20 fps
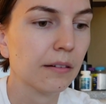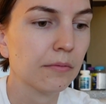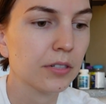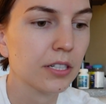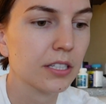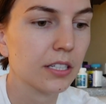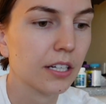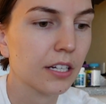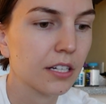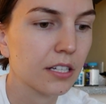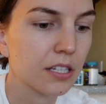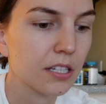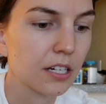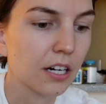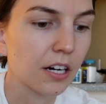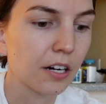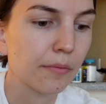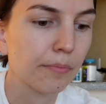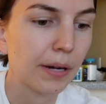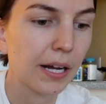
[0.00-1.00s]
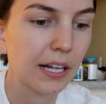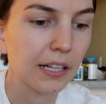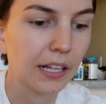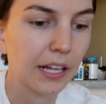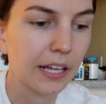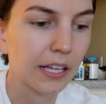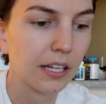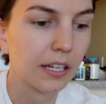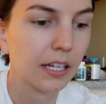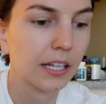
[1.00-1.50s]
I'm just gonna start by
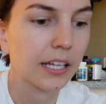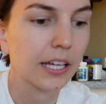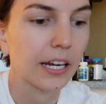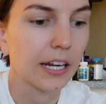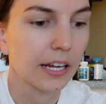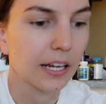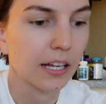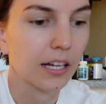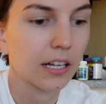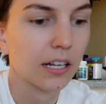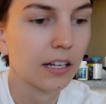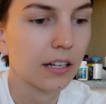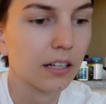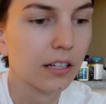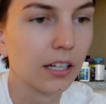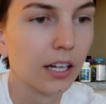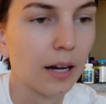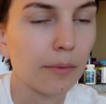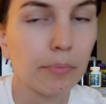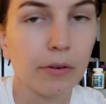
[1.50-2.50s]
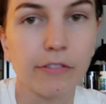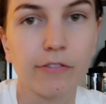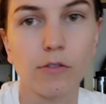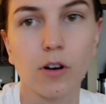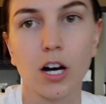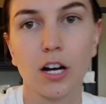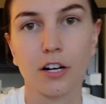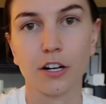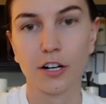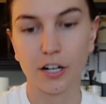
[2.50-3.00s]
like getting a cup of
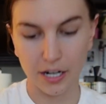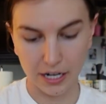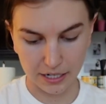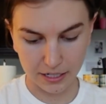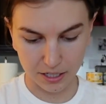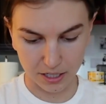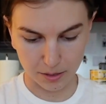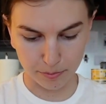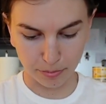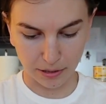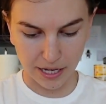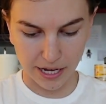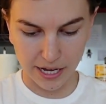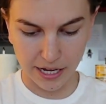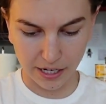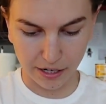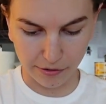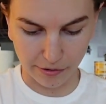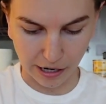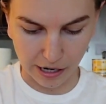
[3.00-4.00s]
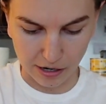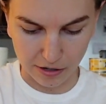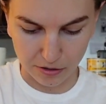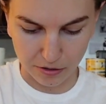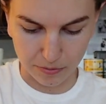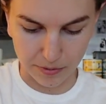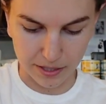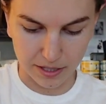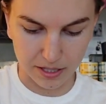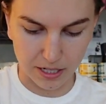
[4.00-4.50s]
water and just playing
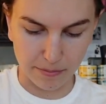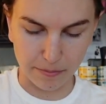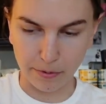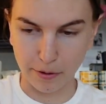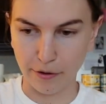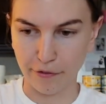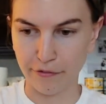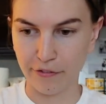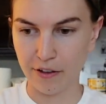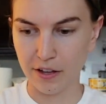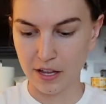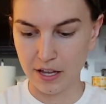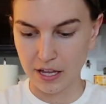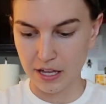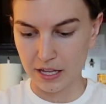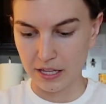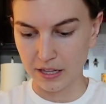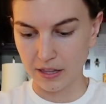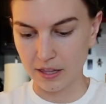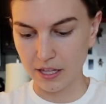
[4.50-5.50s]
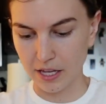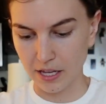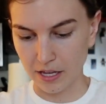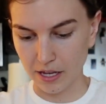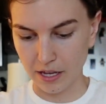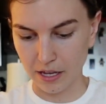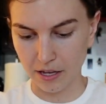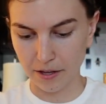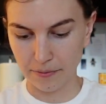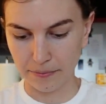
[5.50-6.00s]
around with some of
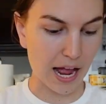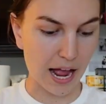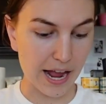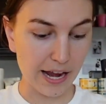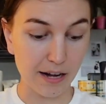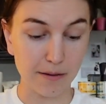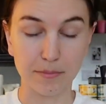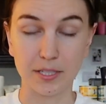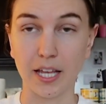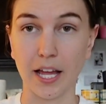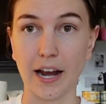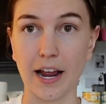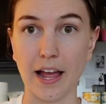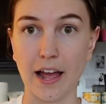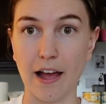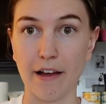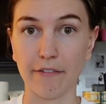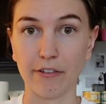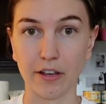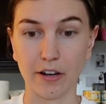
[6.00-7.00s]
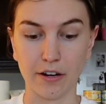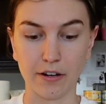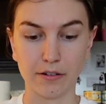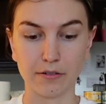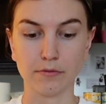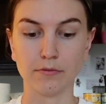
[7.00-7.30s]
the items that I have here.